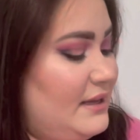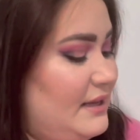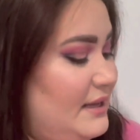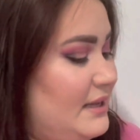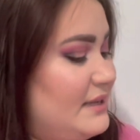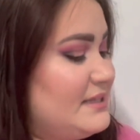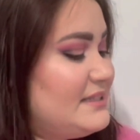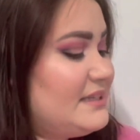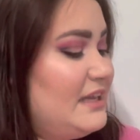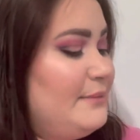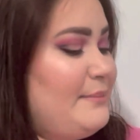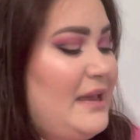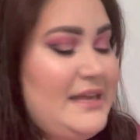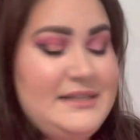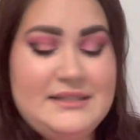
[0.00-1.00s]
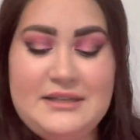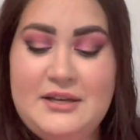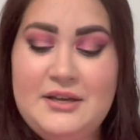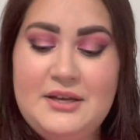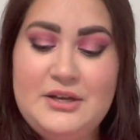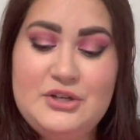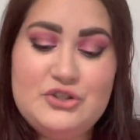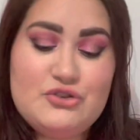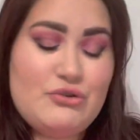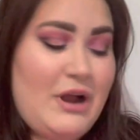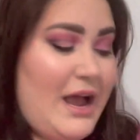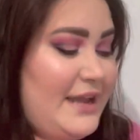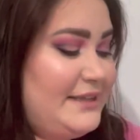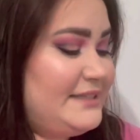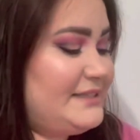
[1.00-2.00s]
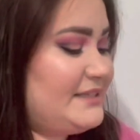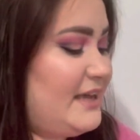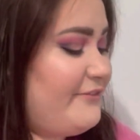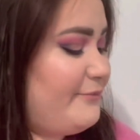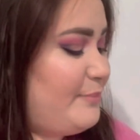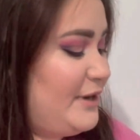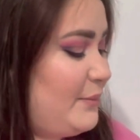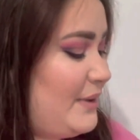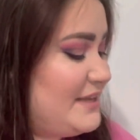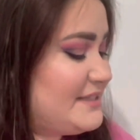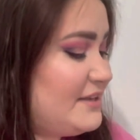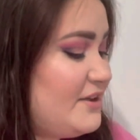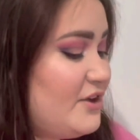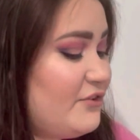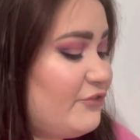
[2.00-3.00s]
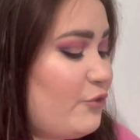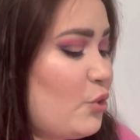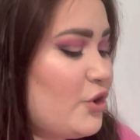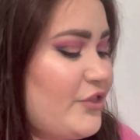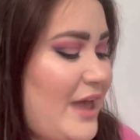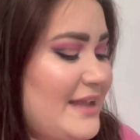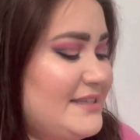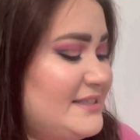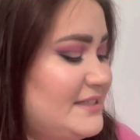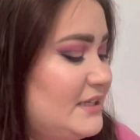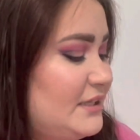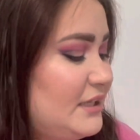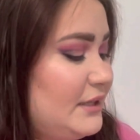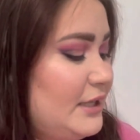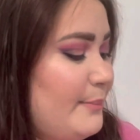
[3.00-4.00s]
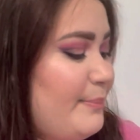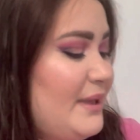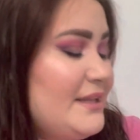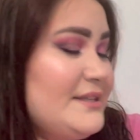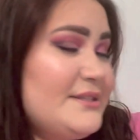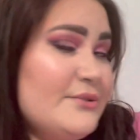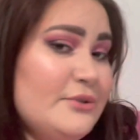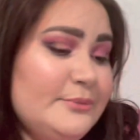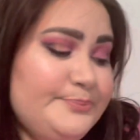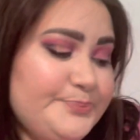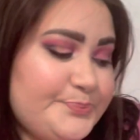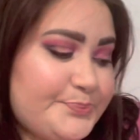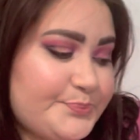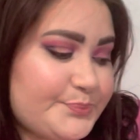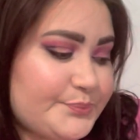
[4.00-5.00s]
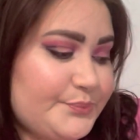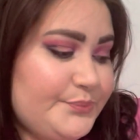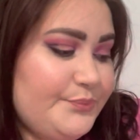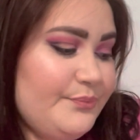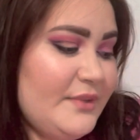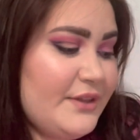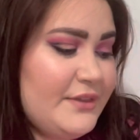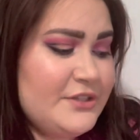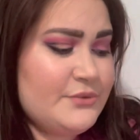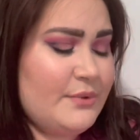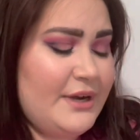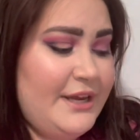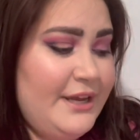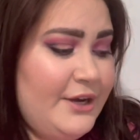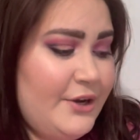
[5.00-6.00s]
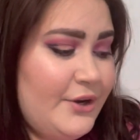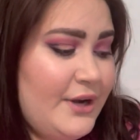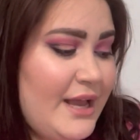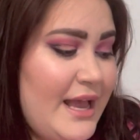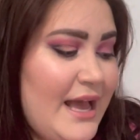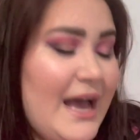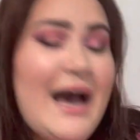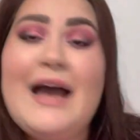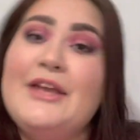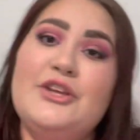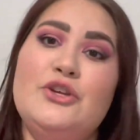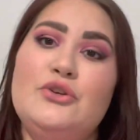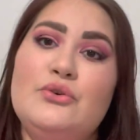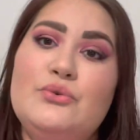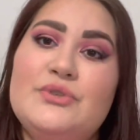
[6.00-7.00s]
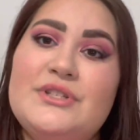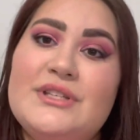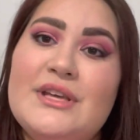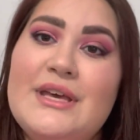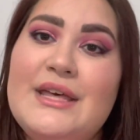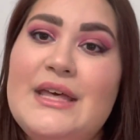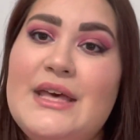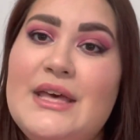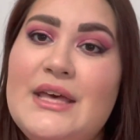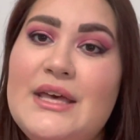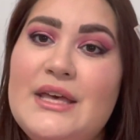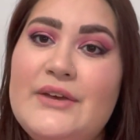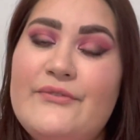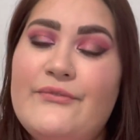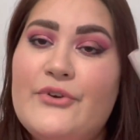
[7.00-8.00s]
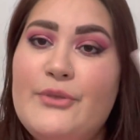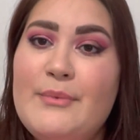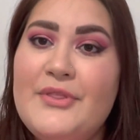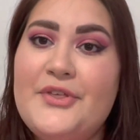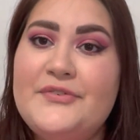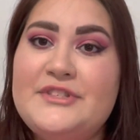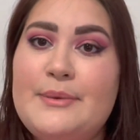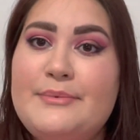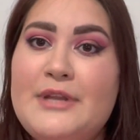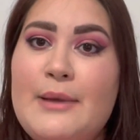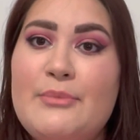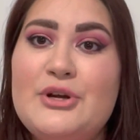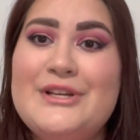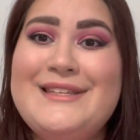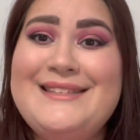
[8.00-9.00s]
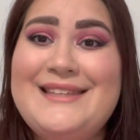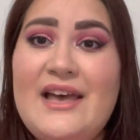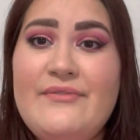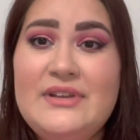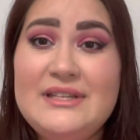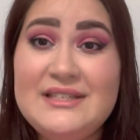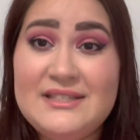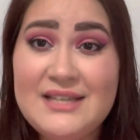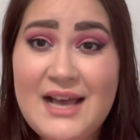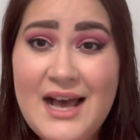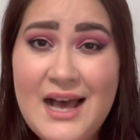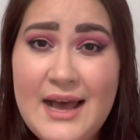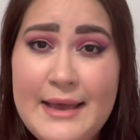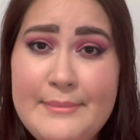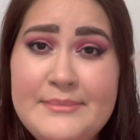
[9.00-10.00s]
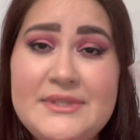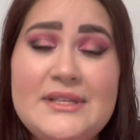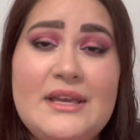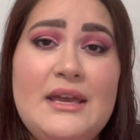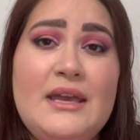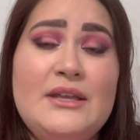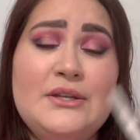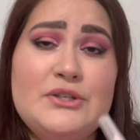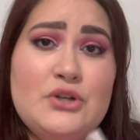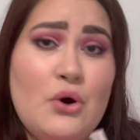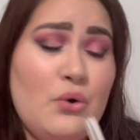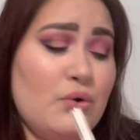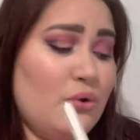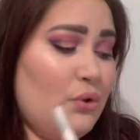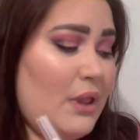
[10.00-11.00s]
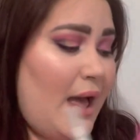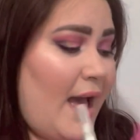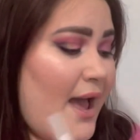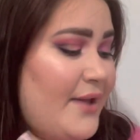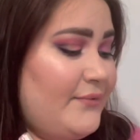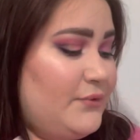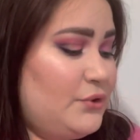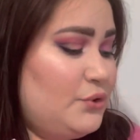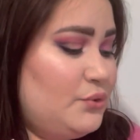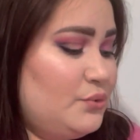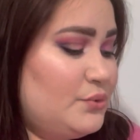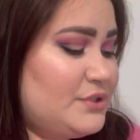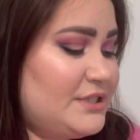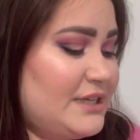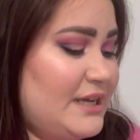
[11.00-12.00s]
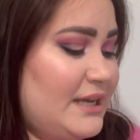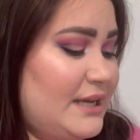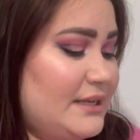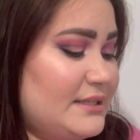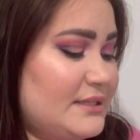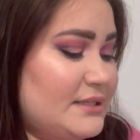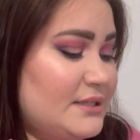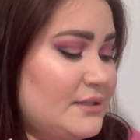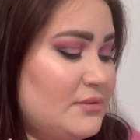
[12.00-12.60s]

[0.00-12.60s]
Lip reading: a skin mask dry and stuff. But anyways, for that Stila lip pencil, this one right here, I used for the month of September 7 times. In total, I've used it